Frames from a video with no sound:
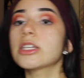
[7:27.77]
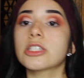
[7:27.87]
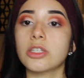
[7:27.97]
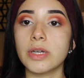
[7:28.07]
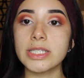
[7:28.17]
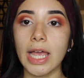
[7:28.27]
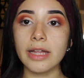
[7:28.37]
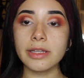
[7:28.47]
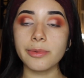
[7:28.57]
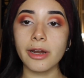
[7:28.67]
So
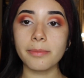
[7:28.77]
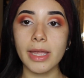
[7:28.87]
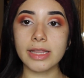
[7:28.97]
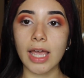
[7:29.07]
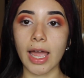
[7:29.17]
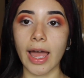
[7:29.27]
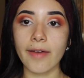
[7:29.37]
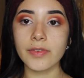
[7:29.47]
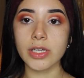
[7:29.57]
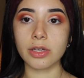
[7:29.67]
exactly where I made that
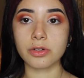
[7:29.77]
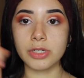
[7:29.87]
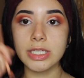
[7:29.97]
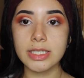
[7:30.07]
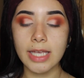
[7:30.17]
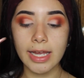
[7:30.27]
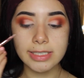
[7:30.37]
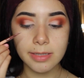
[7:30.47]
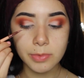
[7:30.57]
half cut crease at,